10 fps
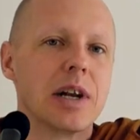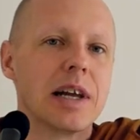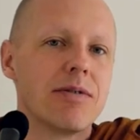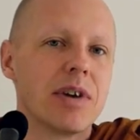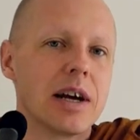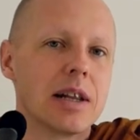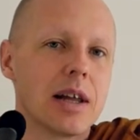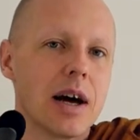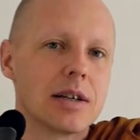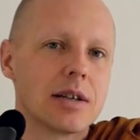alleviate
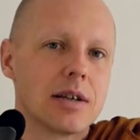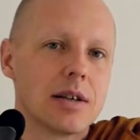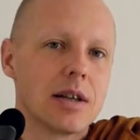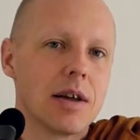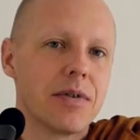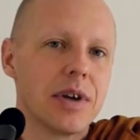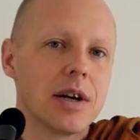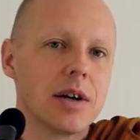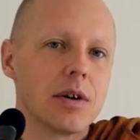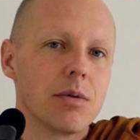that, the
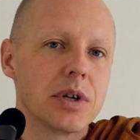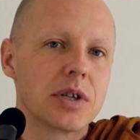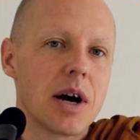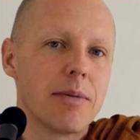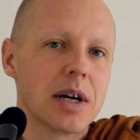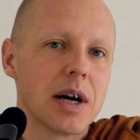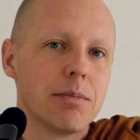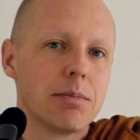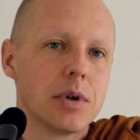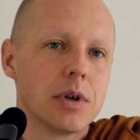fear which is coming up,